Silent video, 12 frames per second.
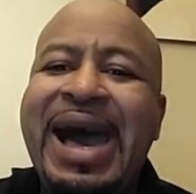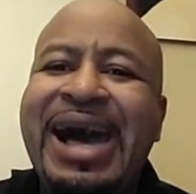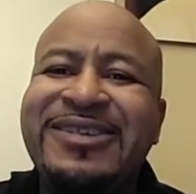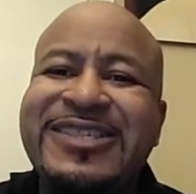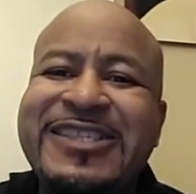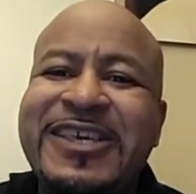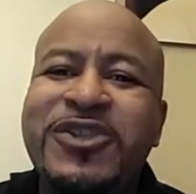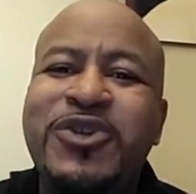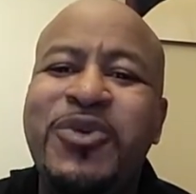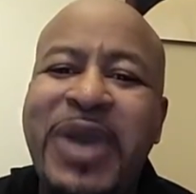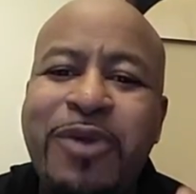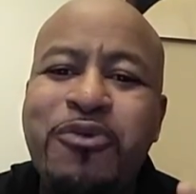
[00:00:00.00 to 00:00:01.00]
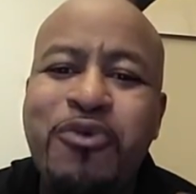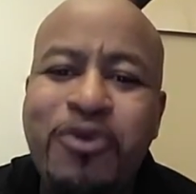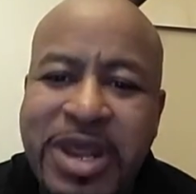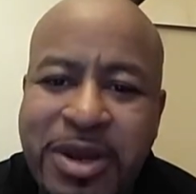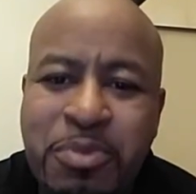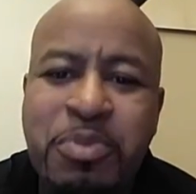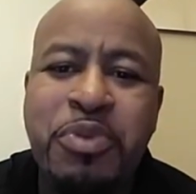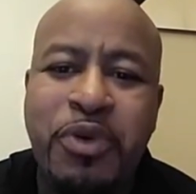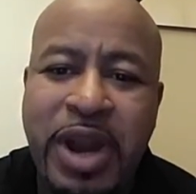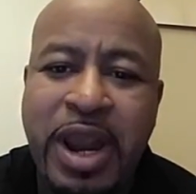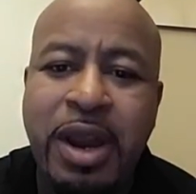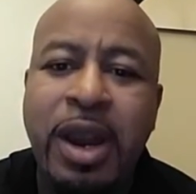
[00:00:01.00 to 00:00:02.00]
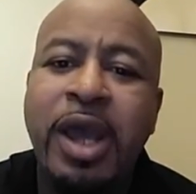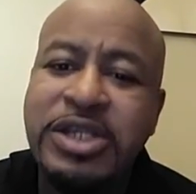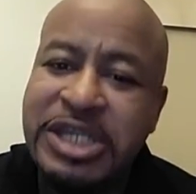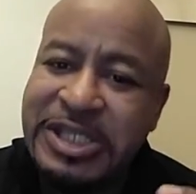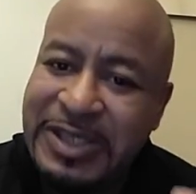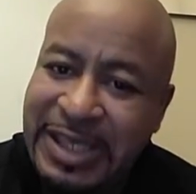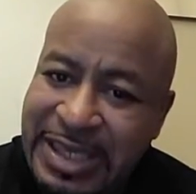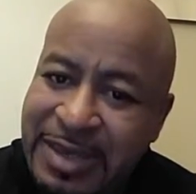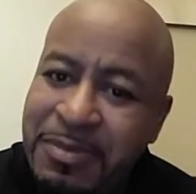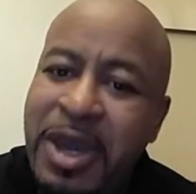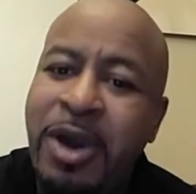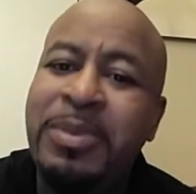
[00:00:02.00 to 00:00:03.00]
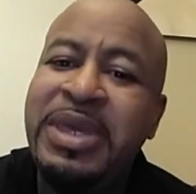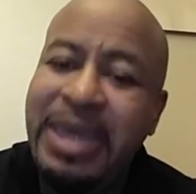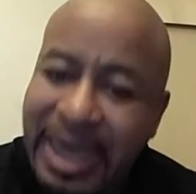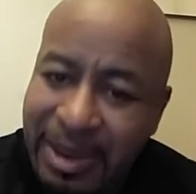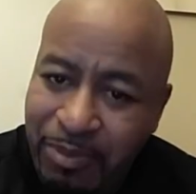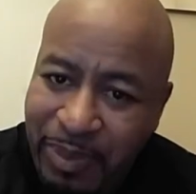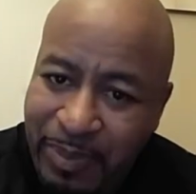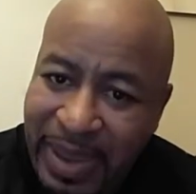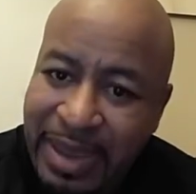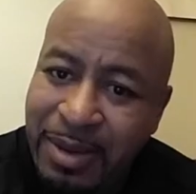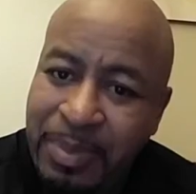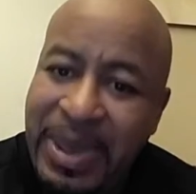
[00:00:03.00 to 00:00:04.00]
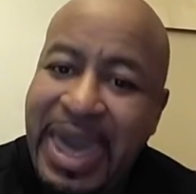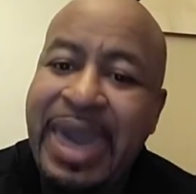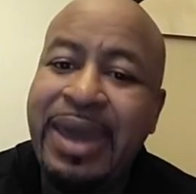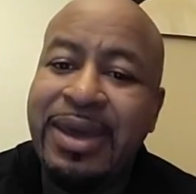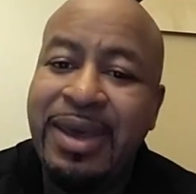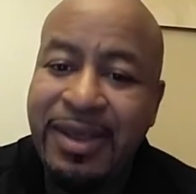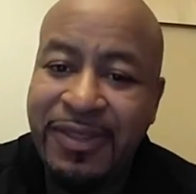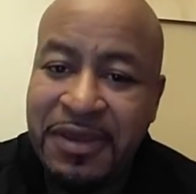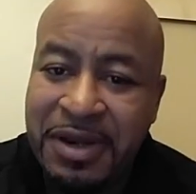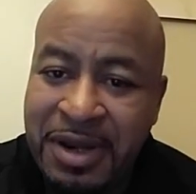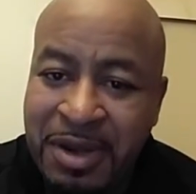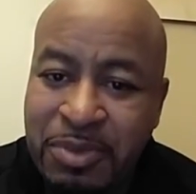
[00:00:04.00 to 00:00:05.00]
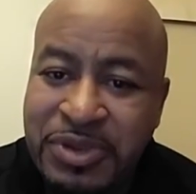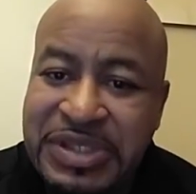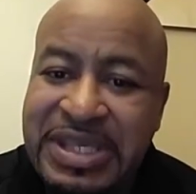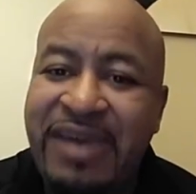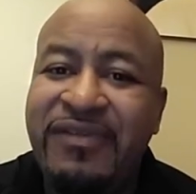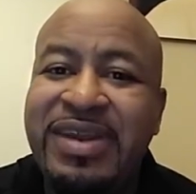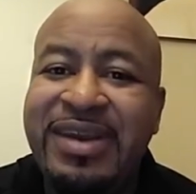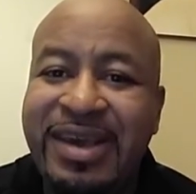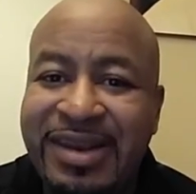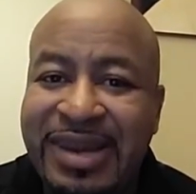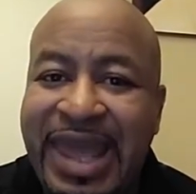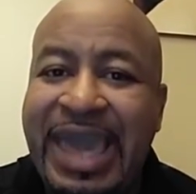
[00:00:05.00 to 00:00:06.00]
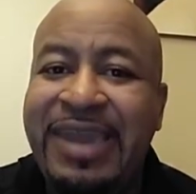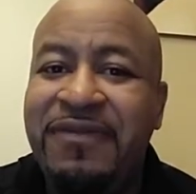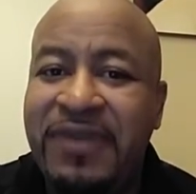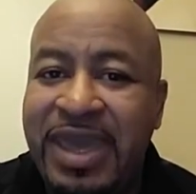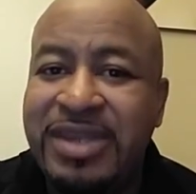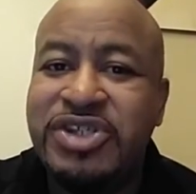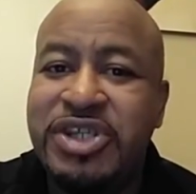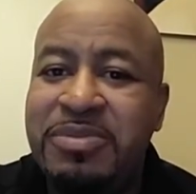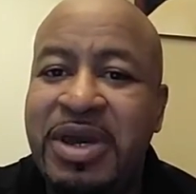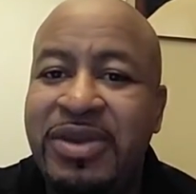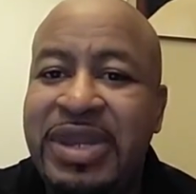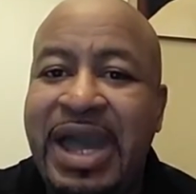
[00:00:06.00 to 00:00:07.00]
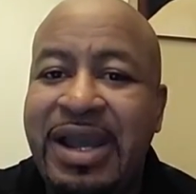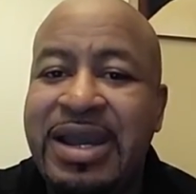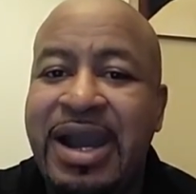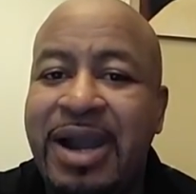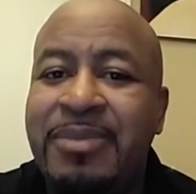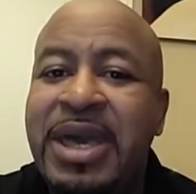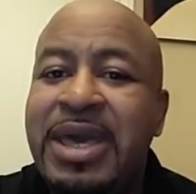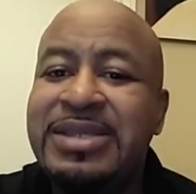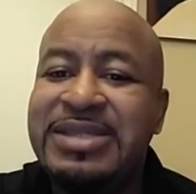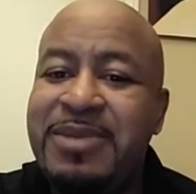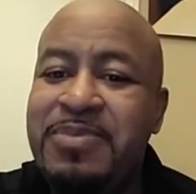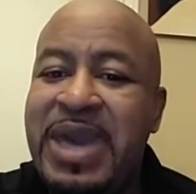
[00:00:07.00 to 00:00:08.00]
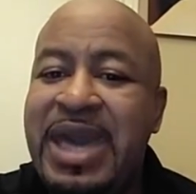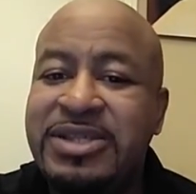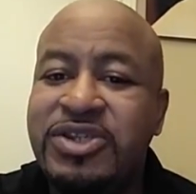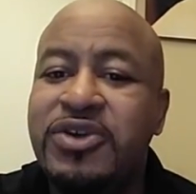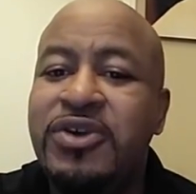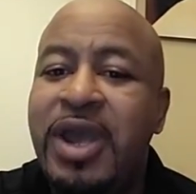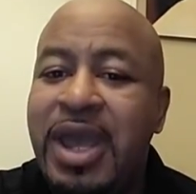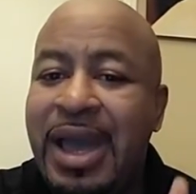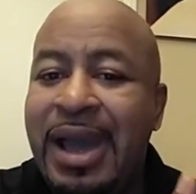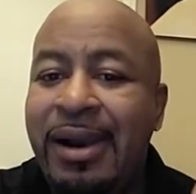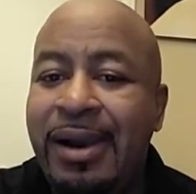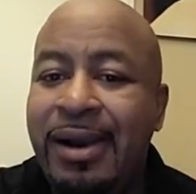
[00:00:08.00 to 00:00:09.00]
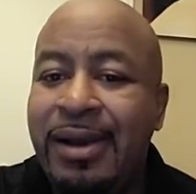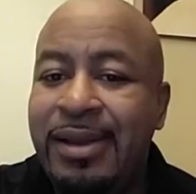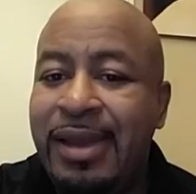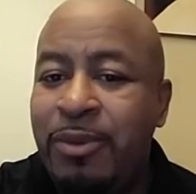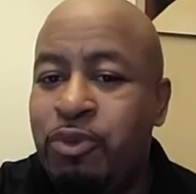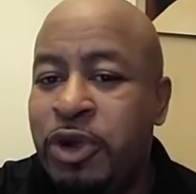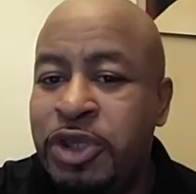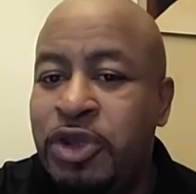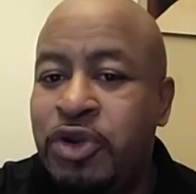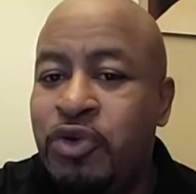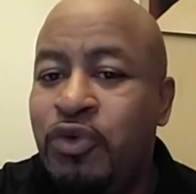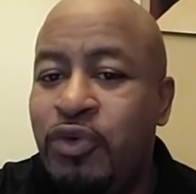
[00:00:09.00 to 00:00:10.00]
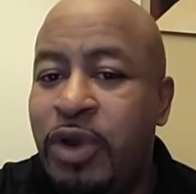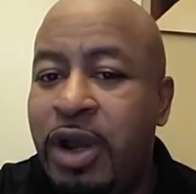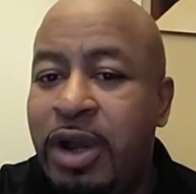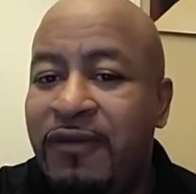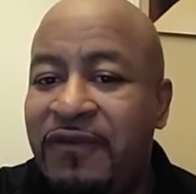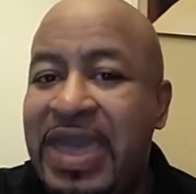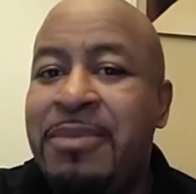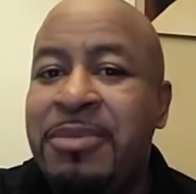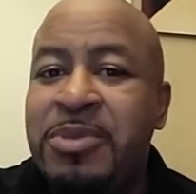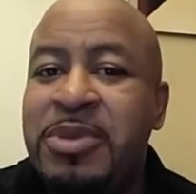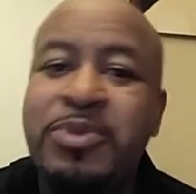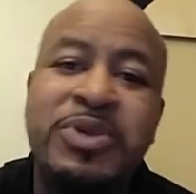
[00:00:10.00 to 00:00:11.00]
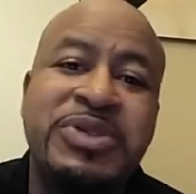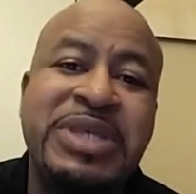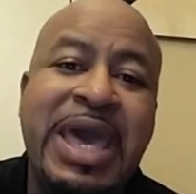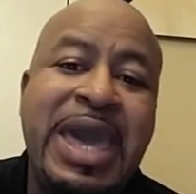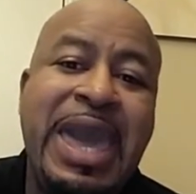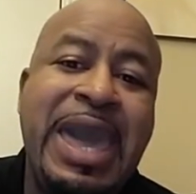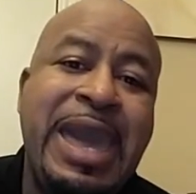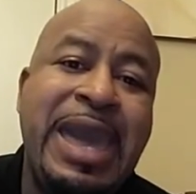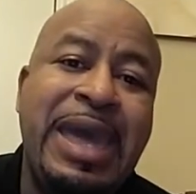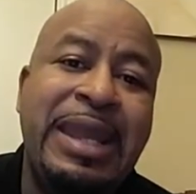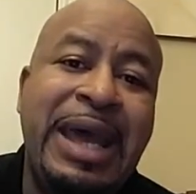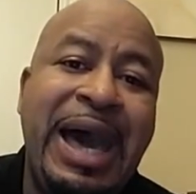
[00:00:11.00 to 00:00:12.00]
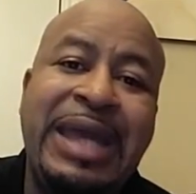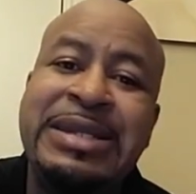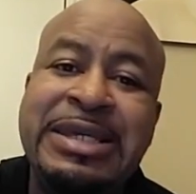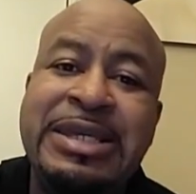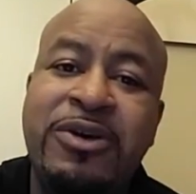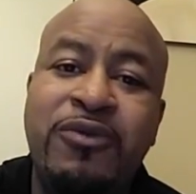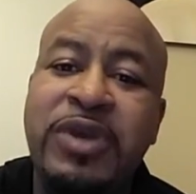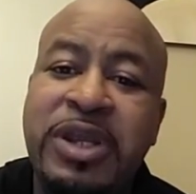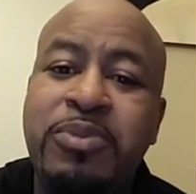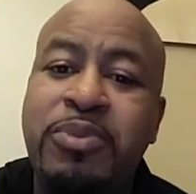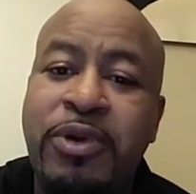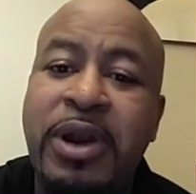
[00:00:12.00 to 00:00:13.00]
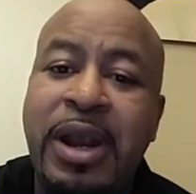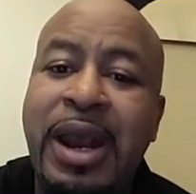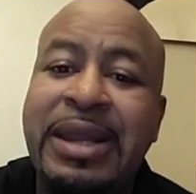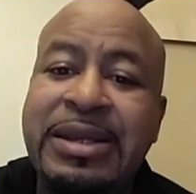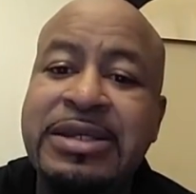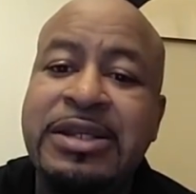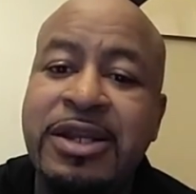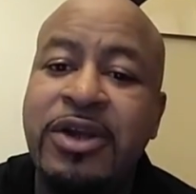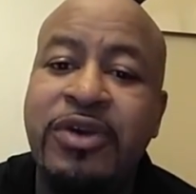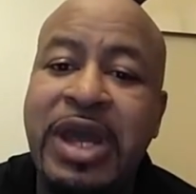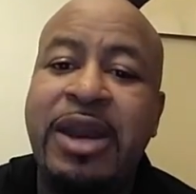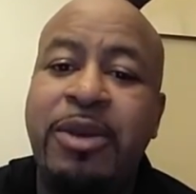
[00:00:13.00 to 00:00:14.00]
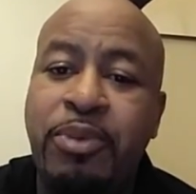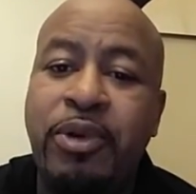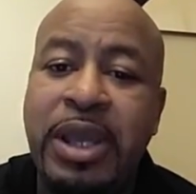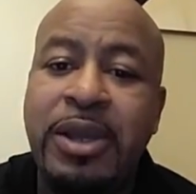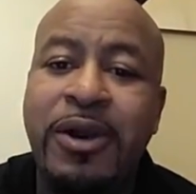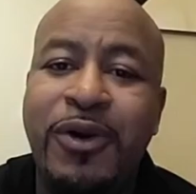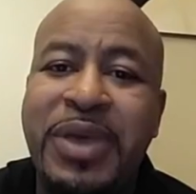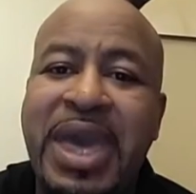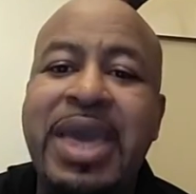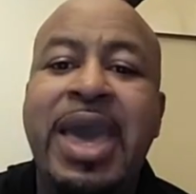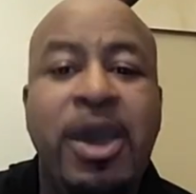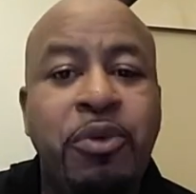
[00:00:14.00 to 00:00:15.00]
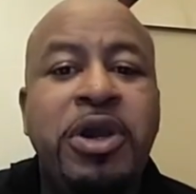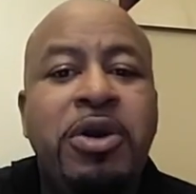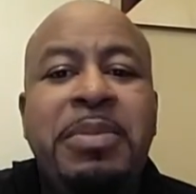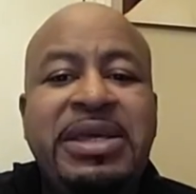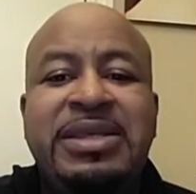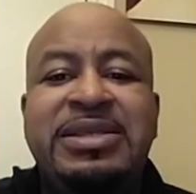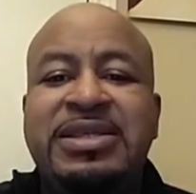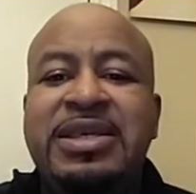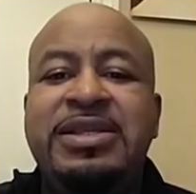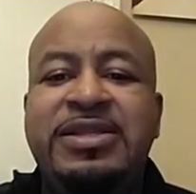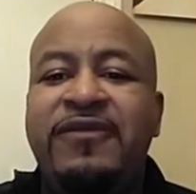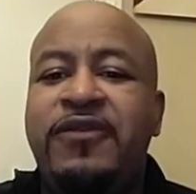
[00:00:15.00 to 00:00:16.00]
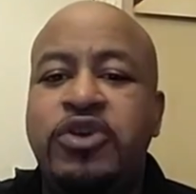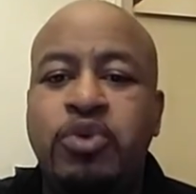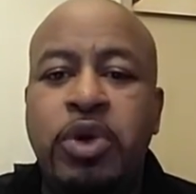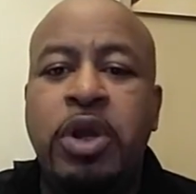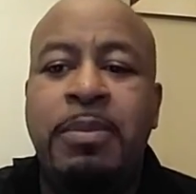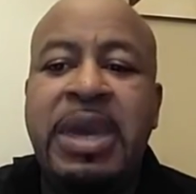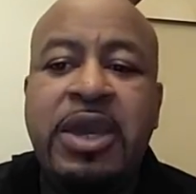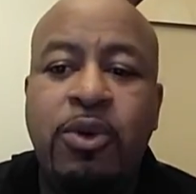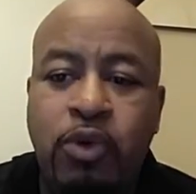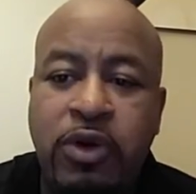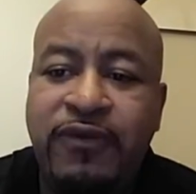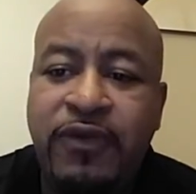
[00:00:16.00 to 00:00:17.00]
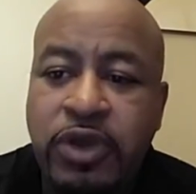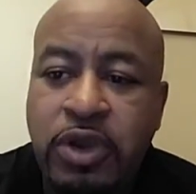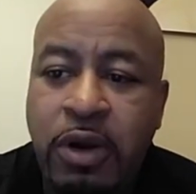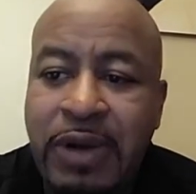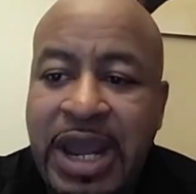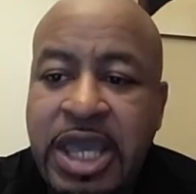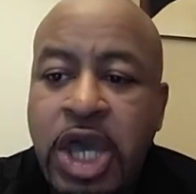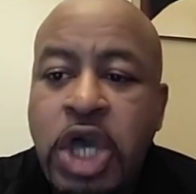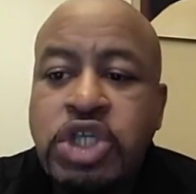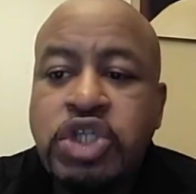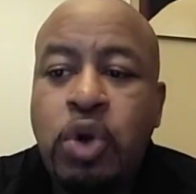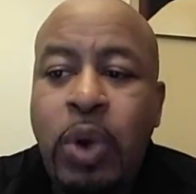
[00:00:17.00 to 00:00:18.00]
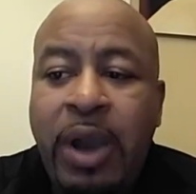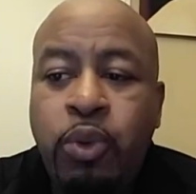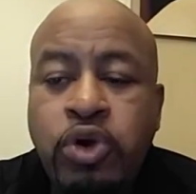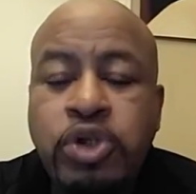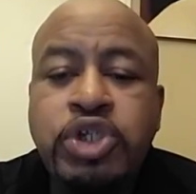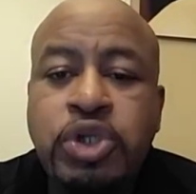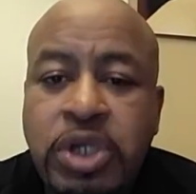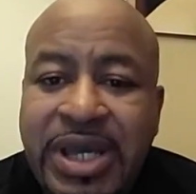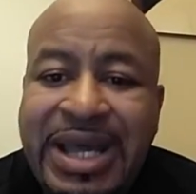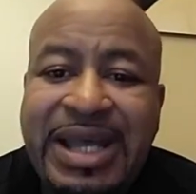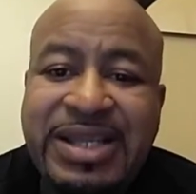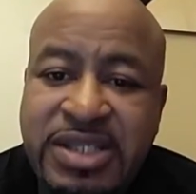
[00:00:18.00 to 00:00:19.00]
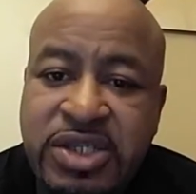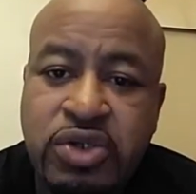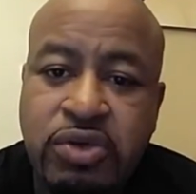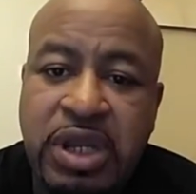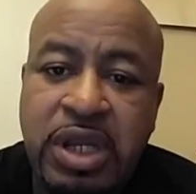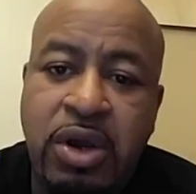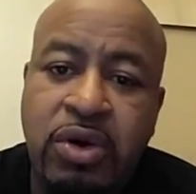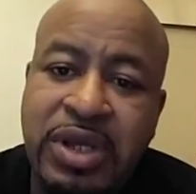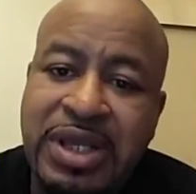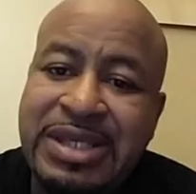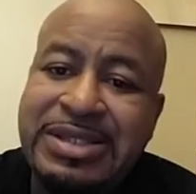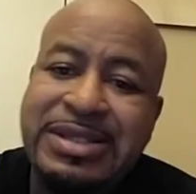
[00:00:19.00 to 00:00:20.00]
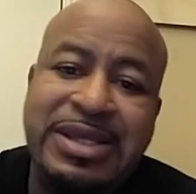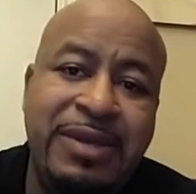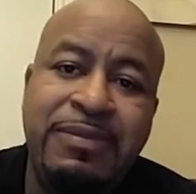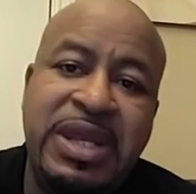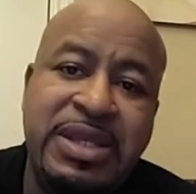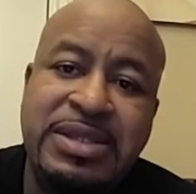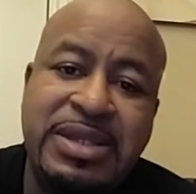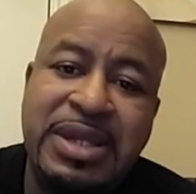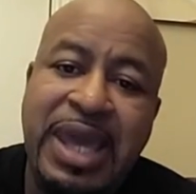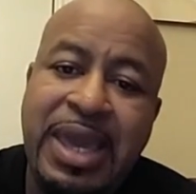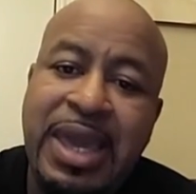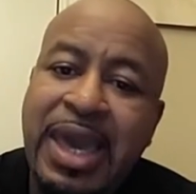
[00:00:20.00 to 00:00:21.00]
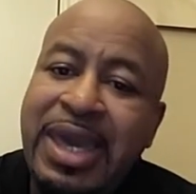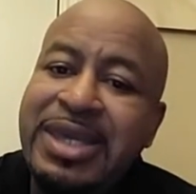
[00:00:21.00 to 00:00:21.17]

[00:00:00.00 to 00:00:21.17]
I'll send you a written prayer. Just email me at impact, the number seven, life at gmail.com. Say, Pastor, uh, I'm one of your new uh, family members, and I need a written prayer. I need to learn how to pray, okay? We're going to make this easy for you. We're going to make it work for you, all right? So I want you to concentrate on at least 10 minutes a day.